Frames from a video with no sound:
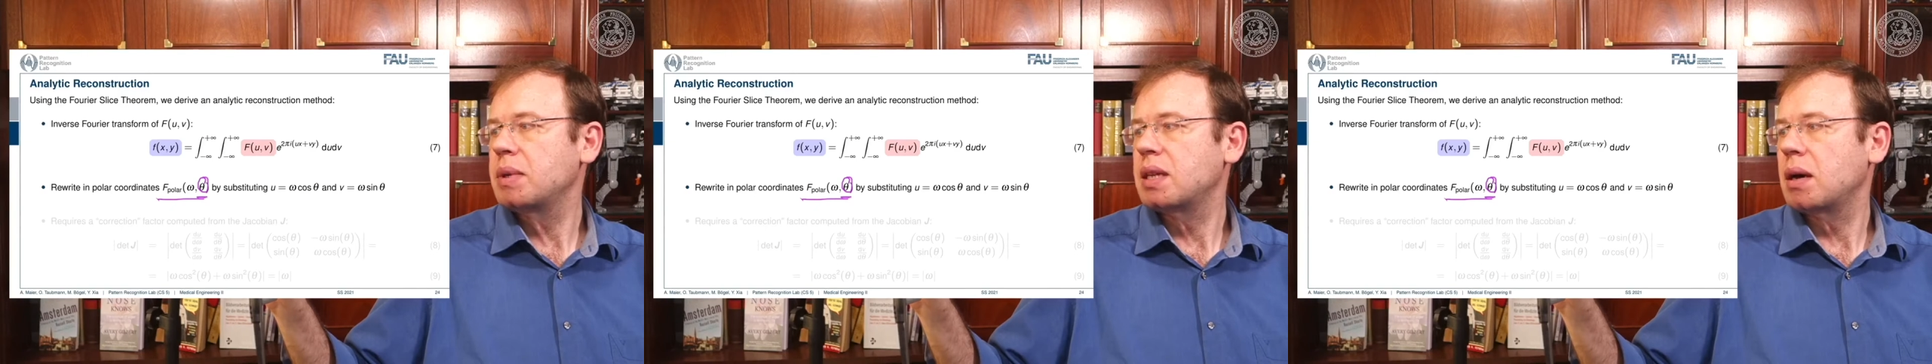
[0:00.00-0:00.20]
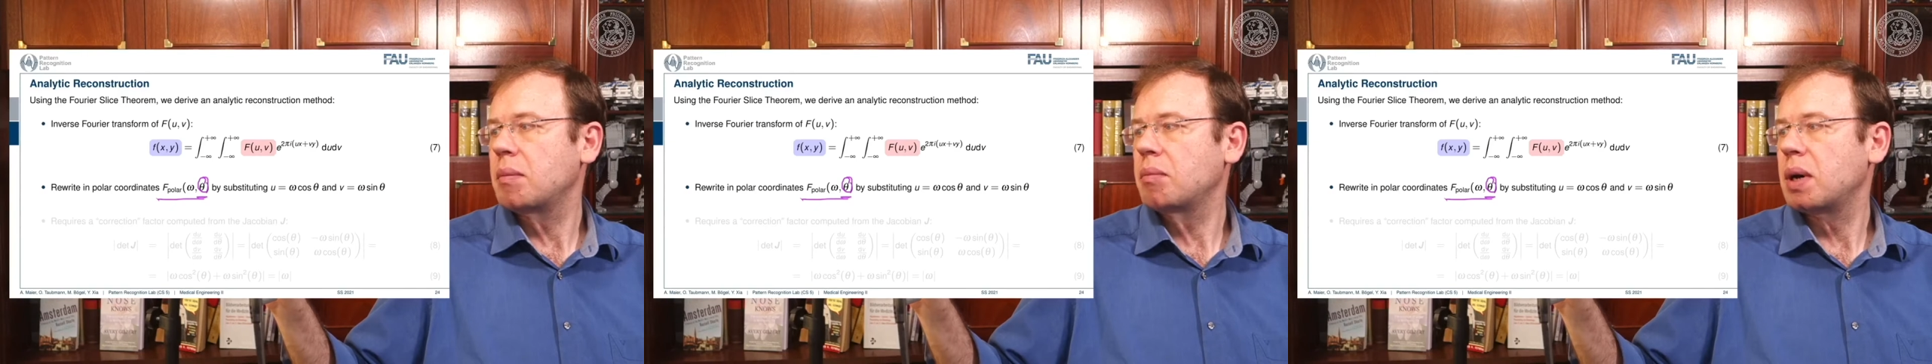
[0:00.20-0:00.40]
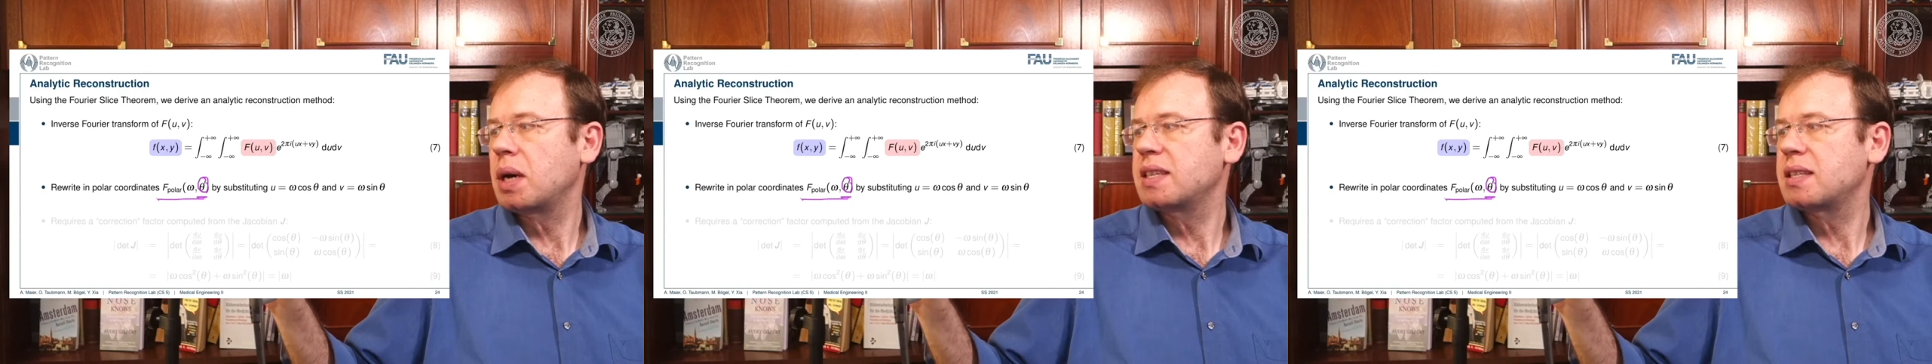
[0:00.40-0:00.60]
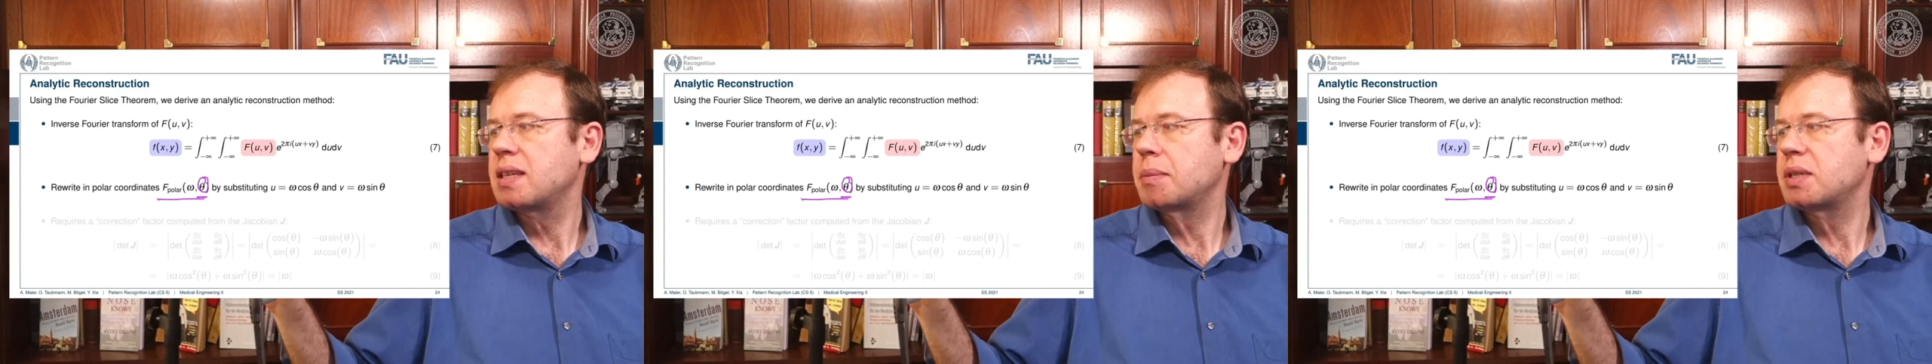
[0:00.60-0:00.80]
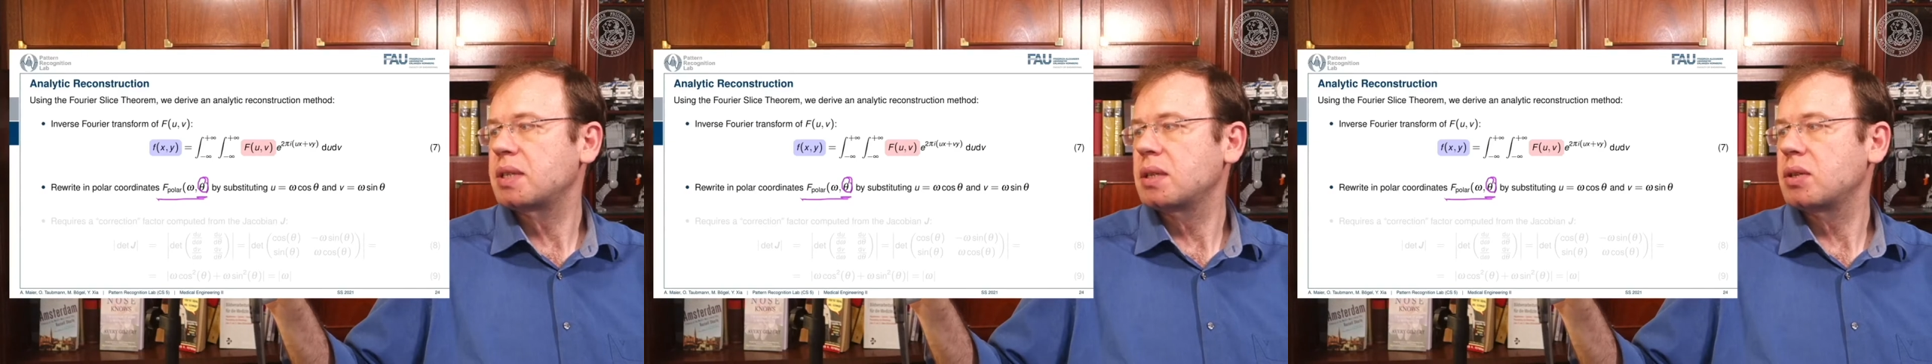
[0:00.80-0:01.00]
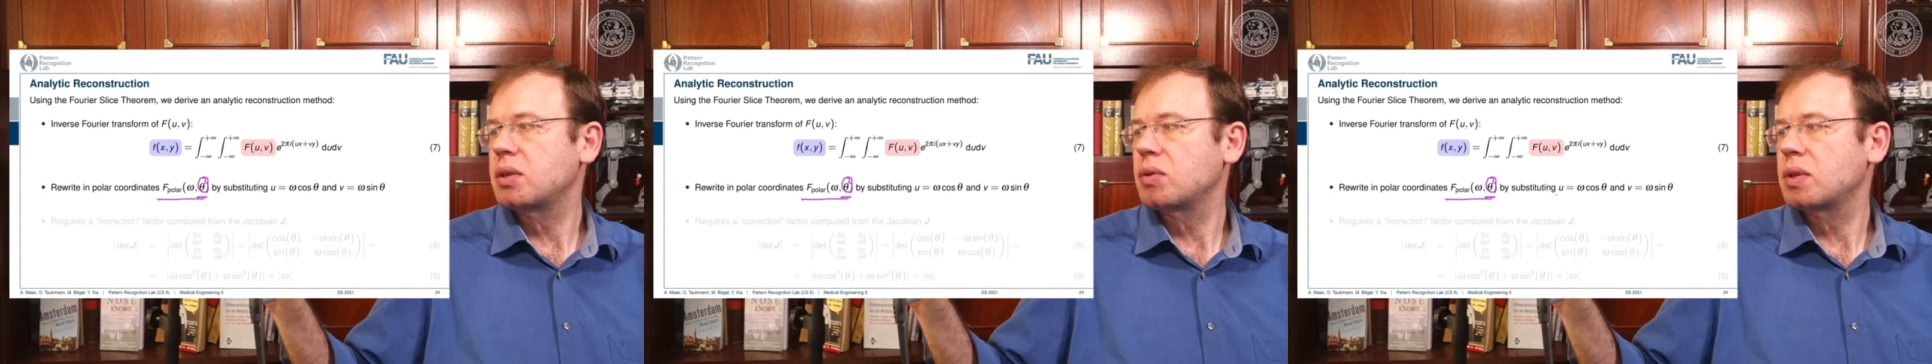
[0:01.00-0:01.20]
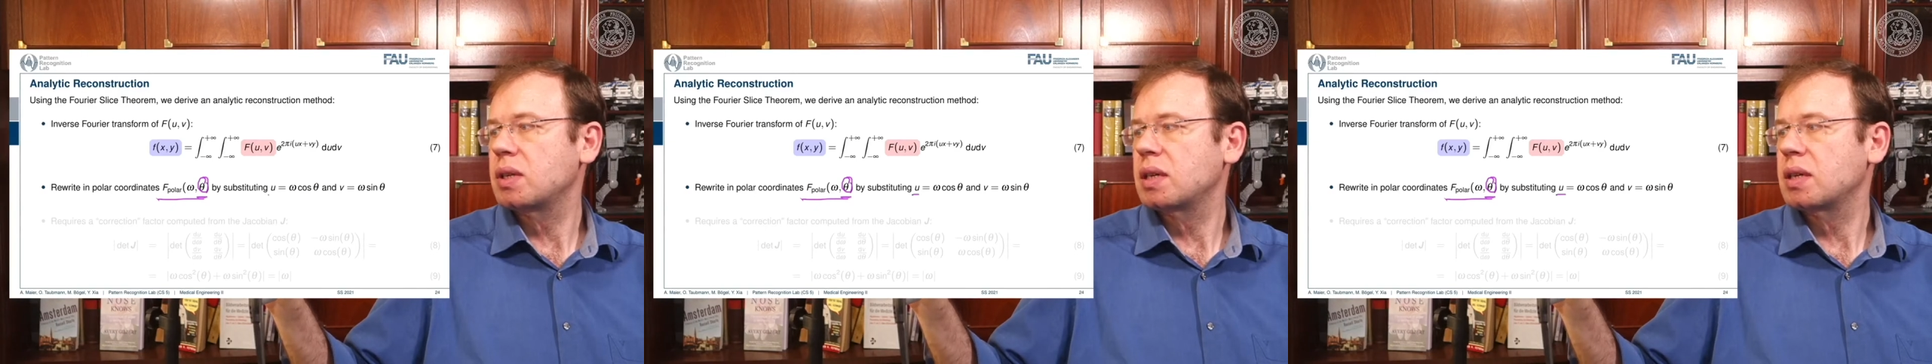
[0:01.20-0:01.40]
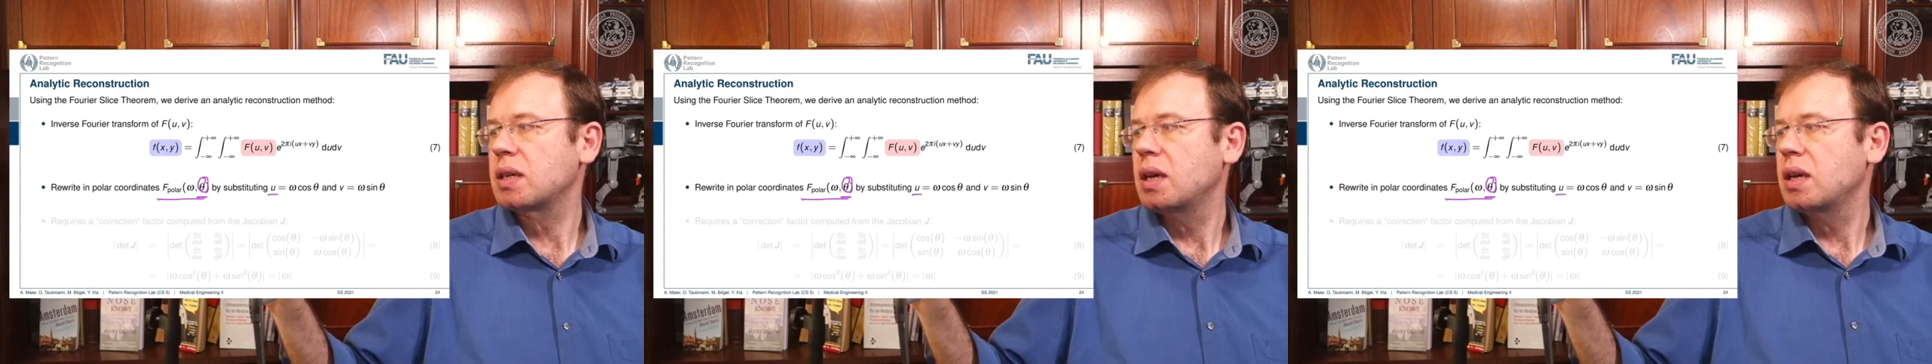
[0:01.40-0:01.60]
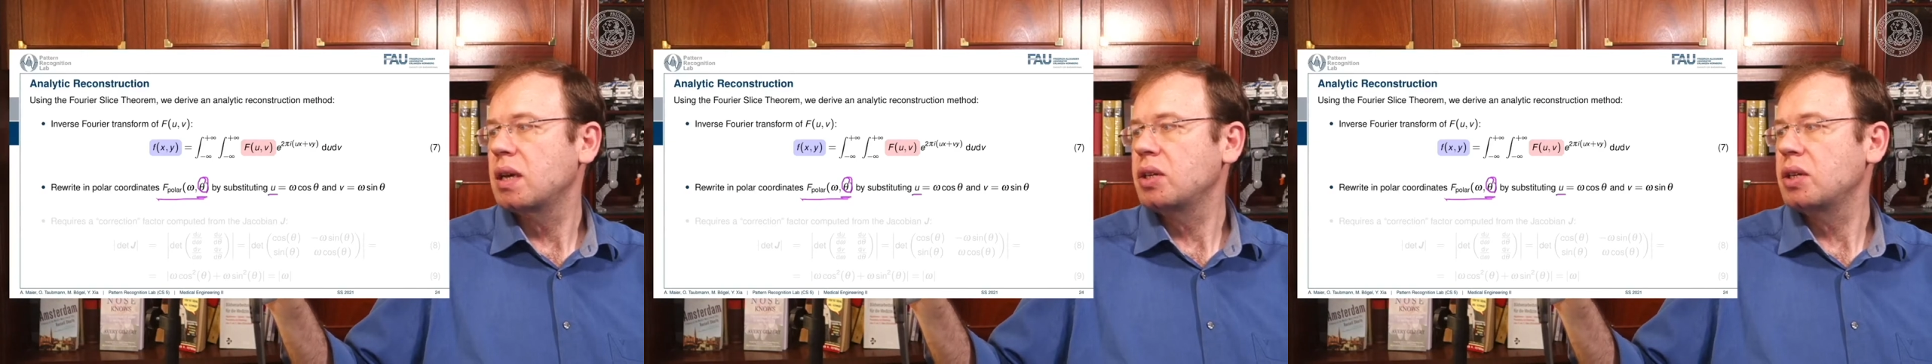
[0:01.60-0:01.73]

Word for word: done by substituting